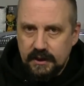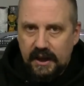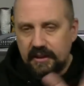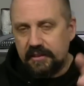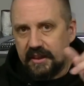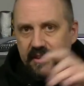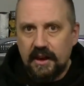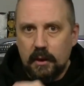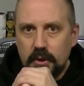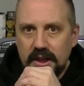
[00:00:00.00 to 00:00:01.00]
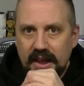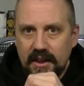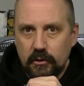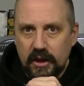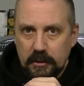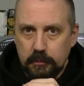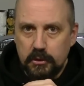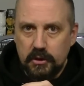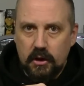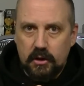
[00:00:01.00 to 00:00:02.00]
And the thing that I would like your
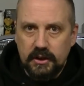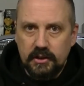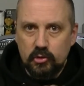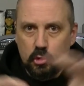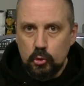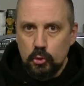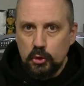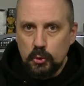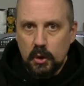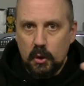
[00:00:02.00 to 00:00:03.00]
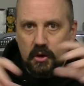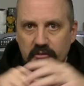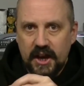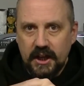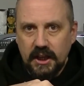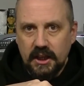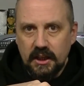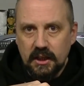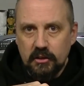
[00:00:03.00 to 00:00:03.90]
input on is, do you know of any